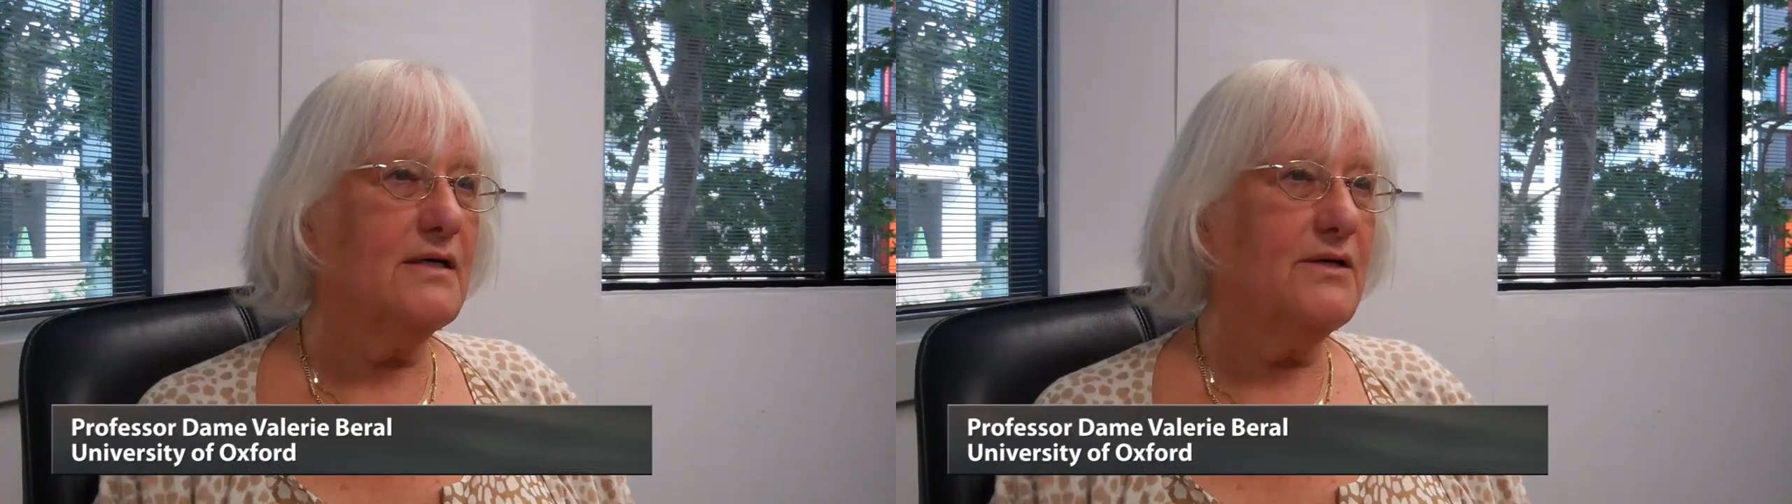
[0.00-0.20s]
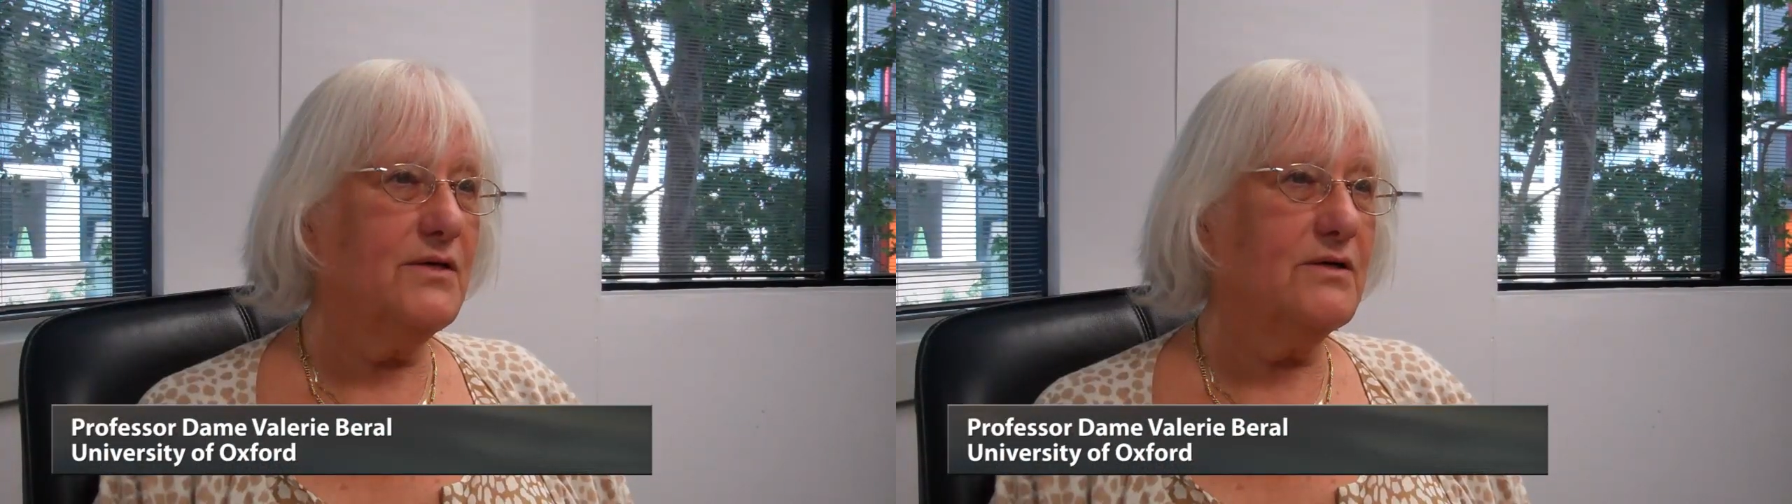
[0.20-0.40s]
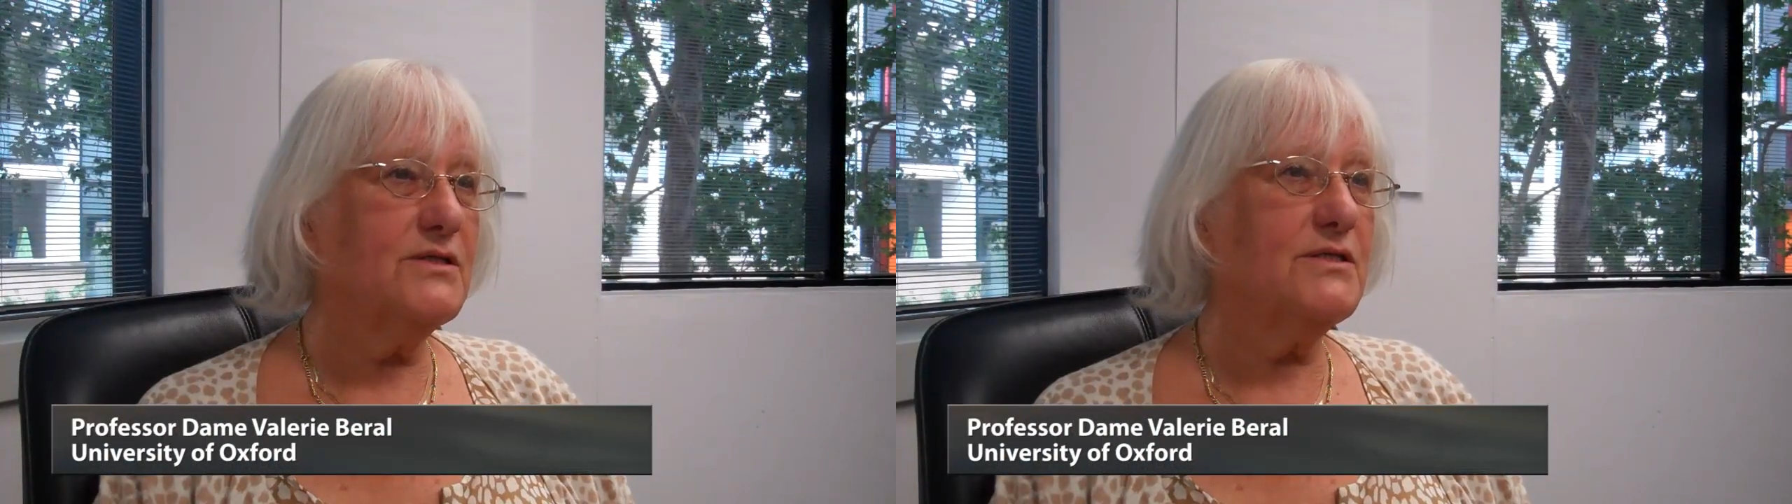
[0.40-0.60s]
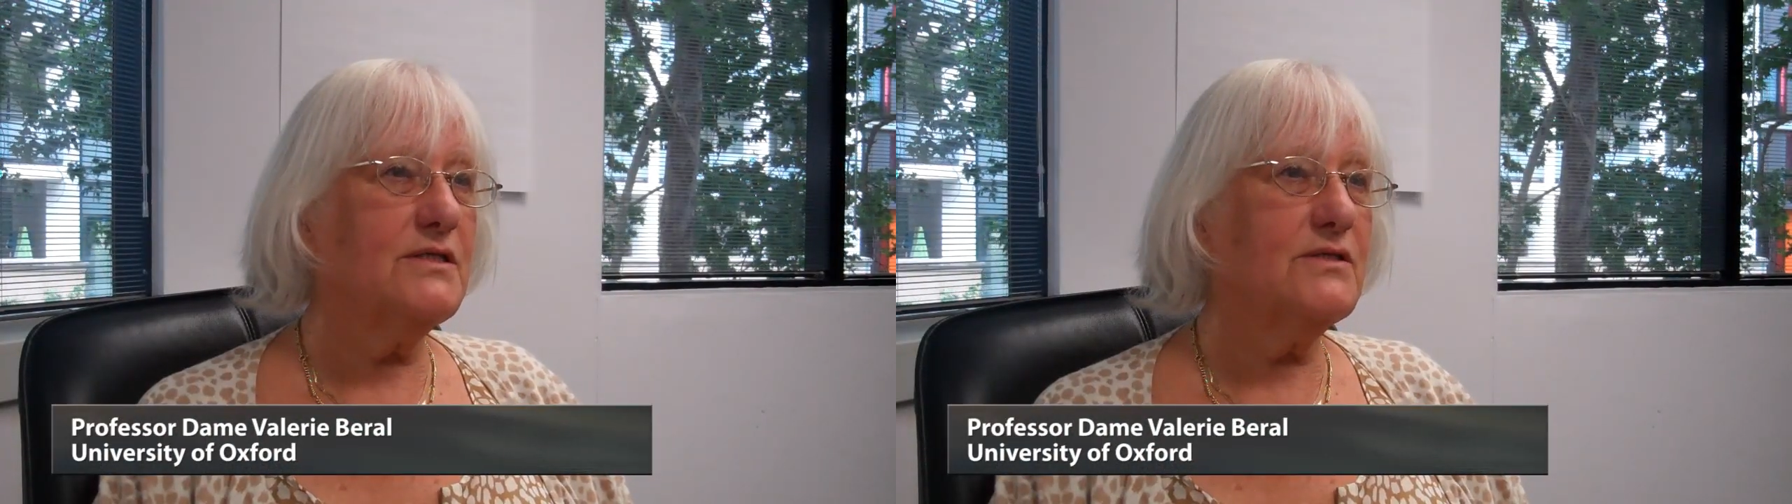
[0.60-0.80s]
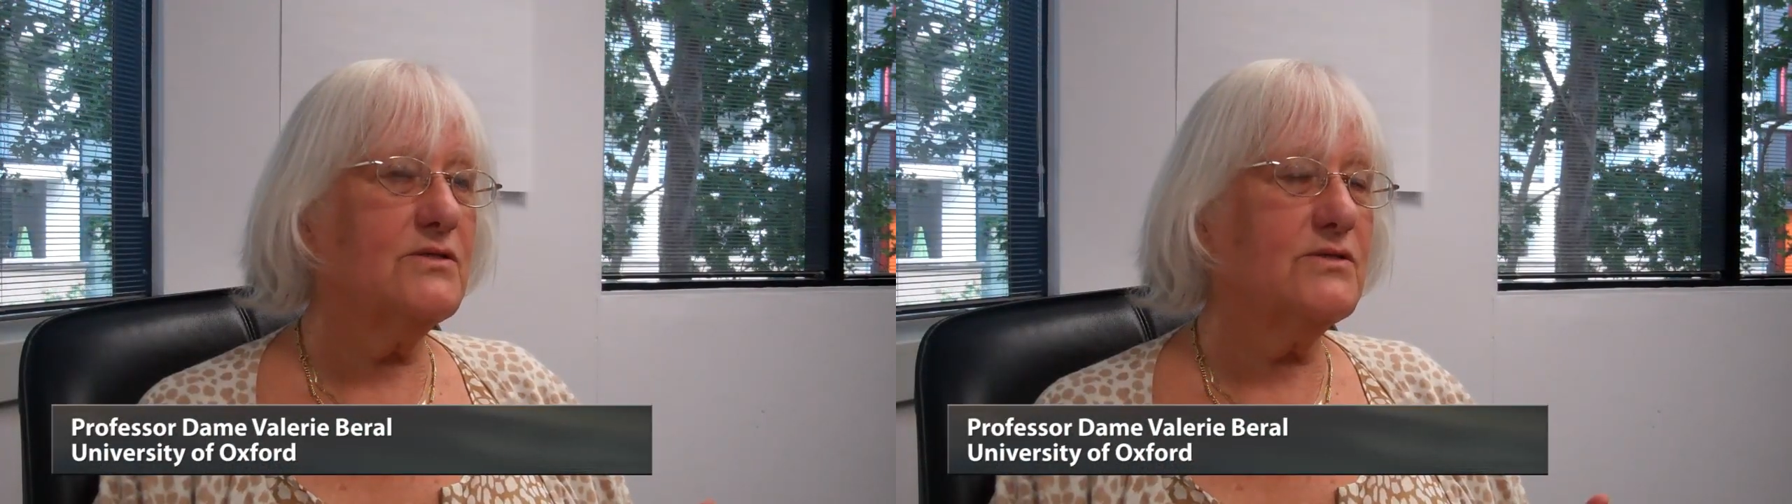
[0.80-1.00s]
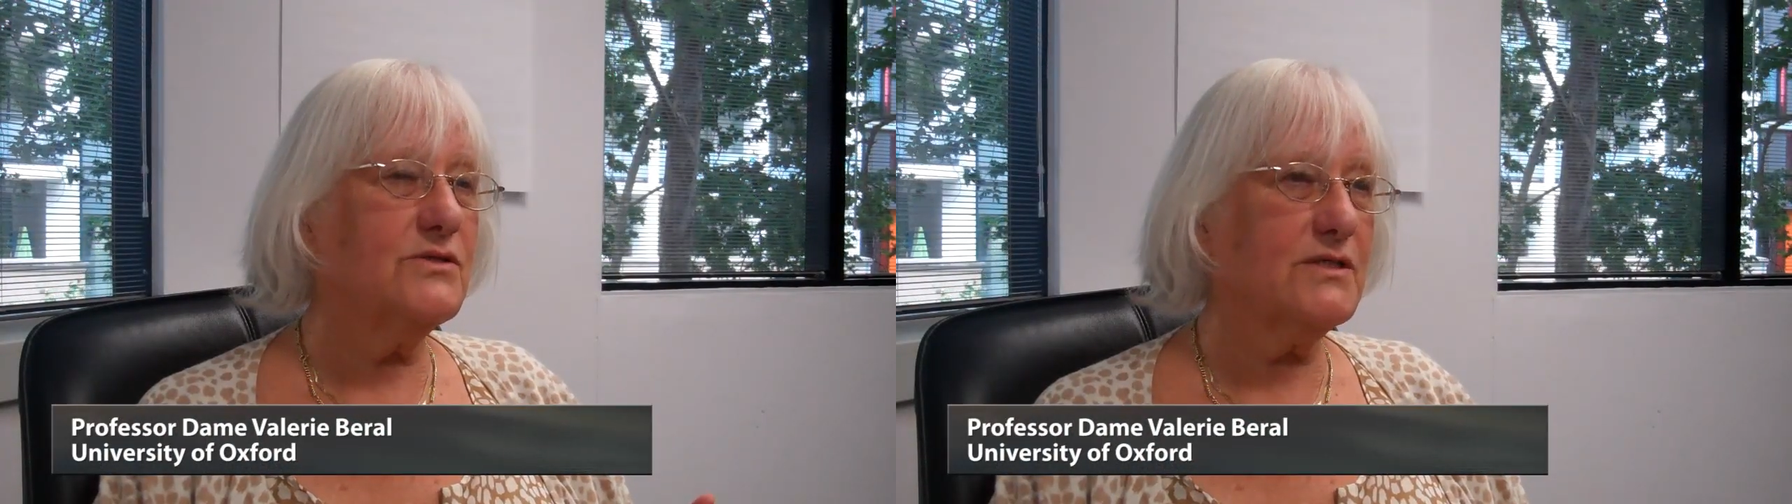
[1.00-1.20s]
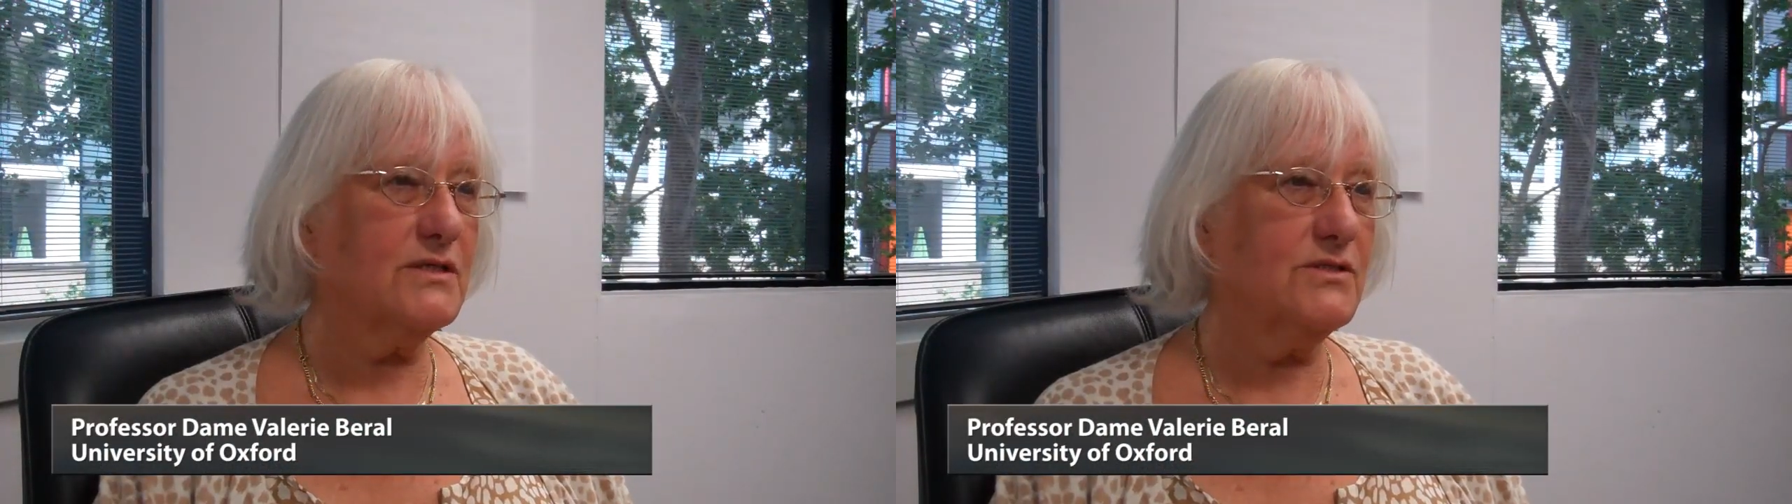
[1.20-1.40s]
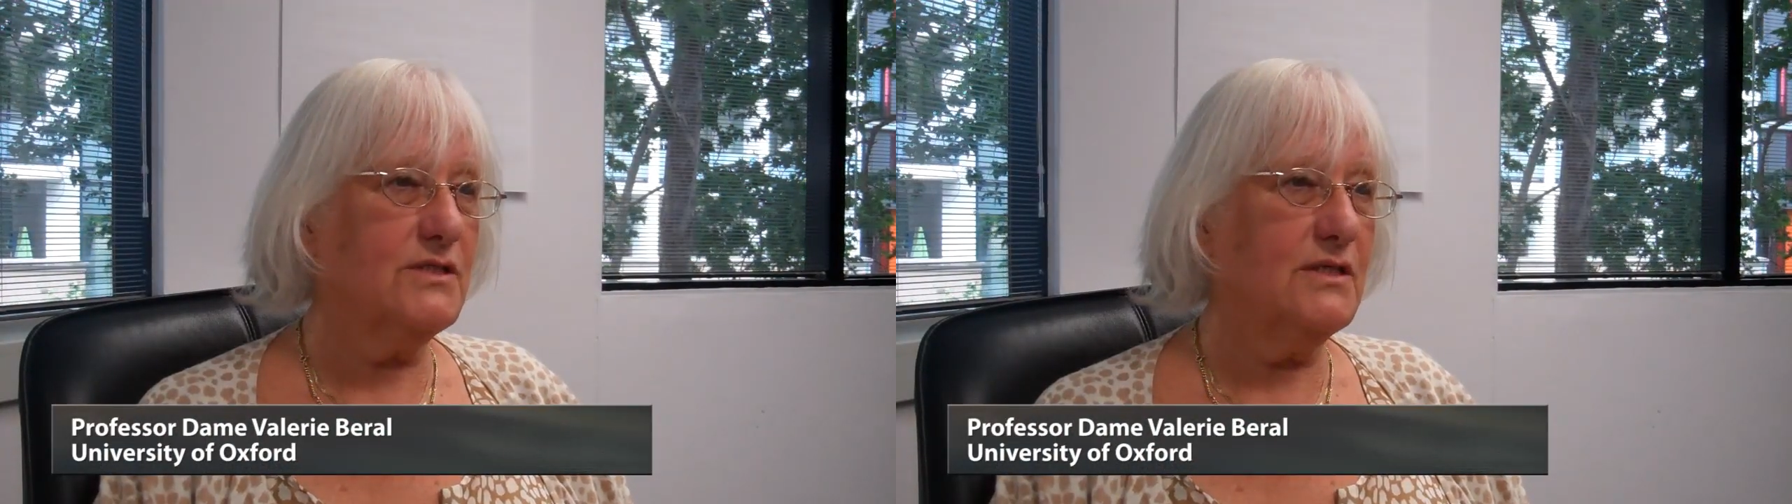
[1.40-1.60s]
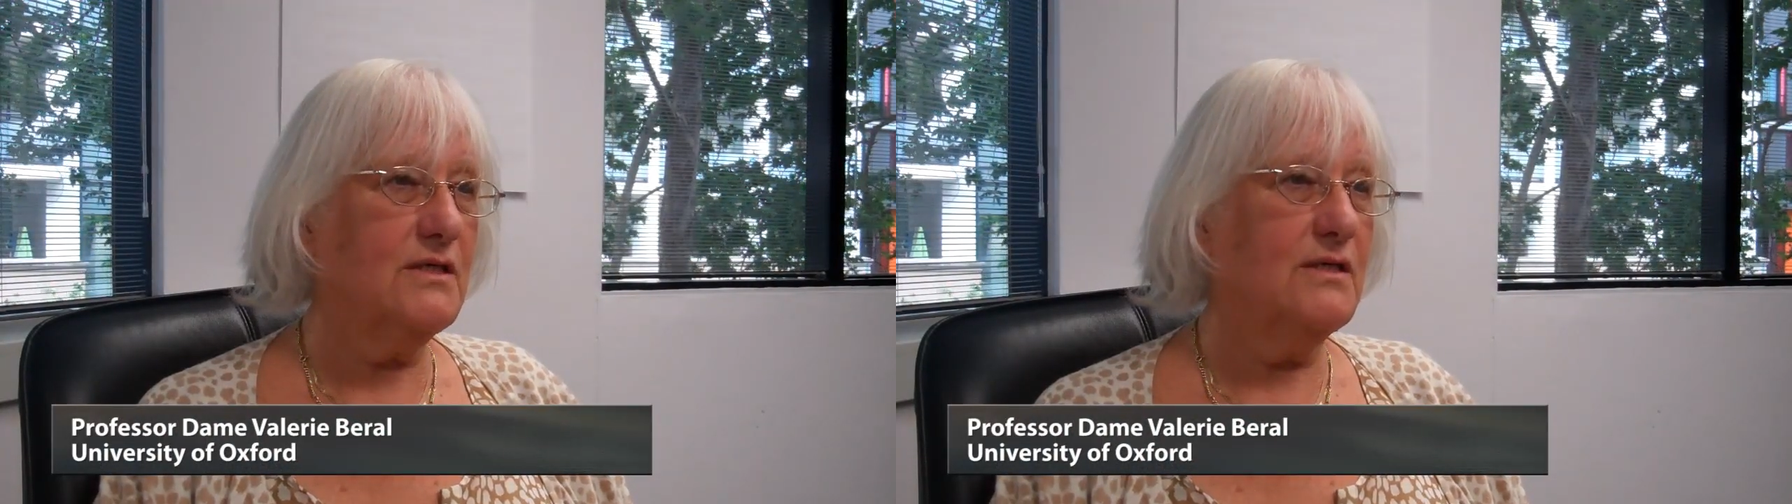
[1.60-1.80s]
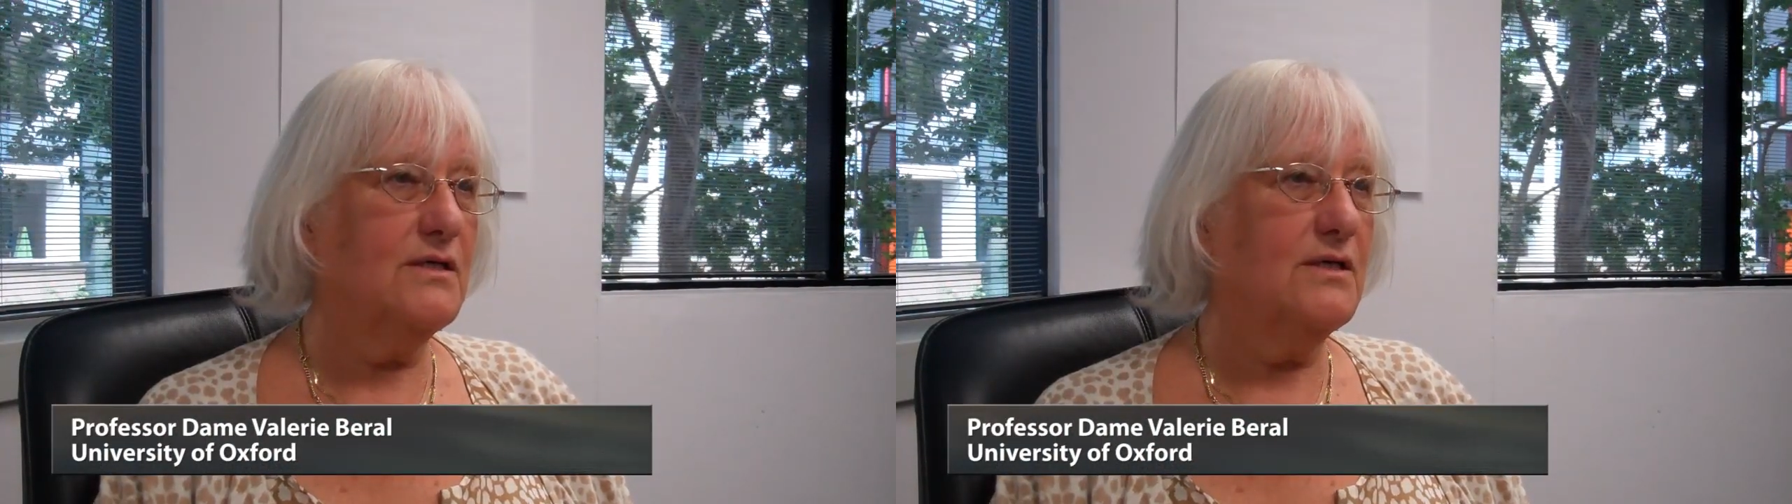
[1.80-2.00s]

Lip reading: in 1960.